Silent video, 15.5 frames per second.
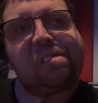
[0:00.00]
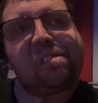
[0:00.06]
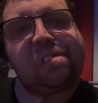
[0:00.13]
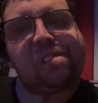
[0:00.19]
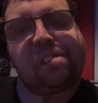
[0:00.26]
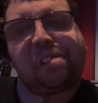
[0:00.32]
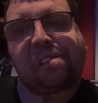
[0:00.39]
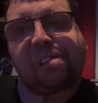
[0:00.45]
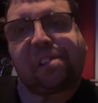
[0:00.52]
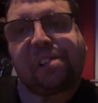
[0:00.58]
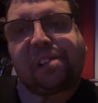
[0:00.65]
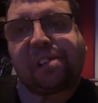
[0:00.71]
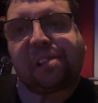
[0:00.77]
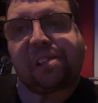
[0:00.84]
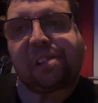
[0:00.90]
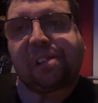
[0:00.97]
as the
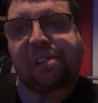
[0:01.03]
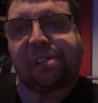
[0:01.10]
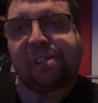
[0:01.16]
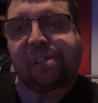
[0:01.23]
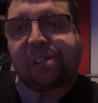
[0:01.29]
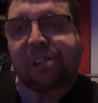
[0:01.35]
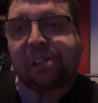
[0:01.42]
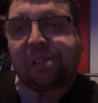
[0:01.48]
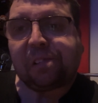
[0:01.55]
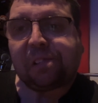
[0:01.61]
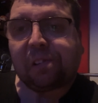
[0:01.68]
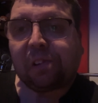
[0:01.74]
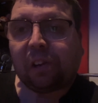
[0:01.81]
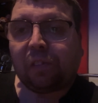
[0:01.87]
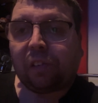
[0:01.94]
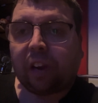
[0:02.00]

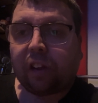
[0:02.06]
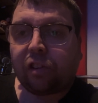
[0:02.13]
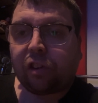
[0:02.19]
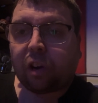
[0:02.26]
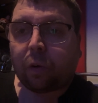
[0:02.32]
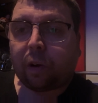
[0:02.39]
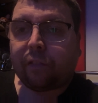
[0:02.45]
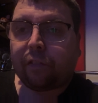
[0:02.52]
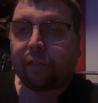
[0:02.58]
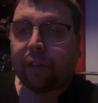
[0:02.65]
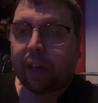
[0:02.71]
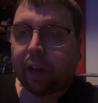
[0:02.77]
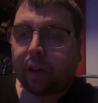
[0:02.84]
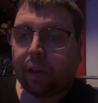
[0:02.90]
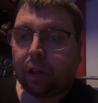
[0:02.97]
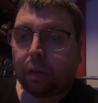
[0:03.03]
council of legendary
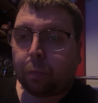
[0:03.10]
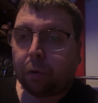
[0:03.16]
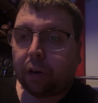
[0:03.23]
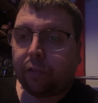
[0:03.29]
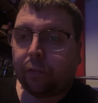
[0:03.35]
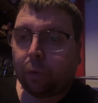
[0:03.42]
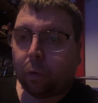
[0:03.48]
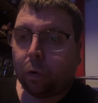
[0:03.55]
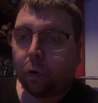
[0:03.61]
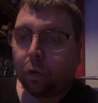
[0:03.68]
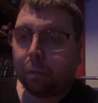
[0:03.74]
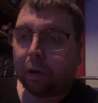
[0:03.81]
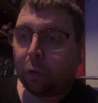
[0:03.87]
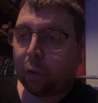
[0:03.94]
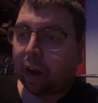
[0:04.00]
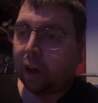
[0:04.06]
figures would form
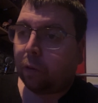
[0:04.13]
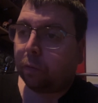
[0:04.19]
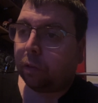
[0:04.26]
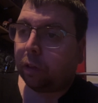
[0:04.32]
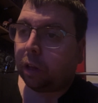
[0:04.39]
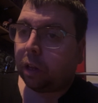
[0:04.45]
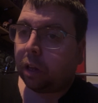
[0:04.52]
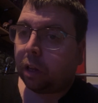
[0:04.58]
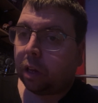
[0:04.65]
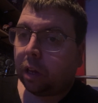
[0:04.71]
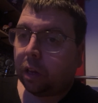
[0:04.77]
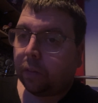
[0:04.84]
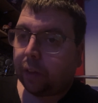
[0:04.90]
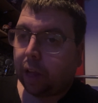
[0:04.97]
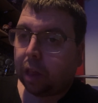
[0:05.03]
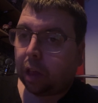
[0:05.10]
around
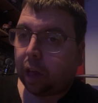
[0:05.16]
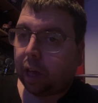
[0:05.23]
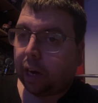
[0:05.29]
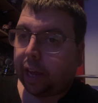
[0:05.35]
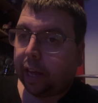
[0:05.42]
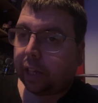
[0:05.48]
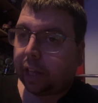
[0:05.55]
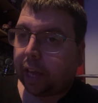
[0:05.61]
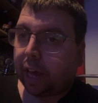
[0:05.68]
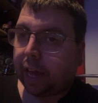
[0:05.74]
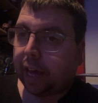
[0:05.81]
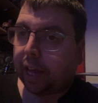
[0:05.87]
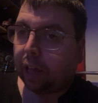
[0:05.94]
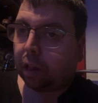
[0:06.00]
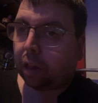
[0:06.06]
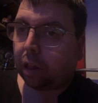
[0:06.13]
these earlier
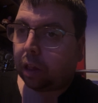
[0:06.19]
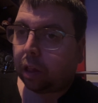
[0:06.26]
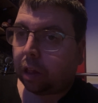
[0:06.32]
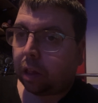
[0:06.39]
days.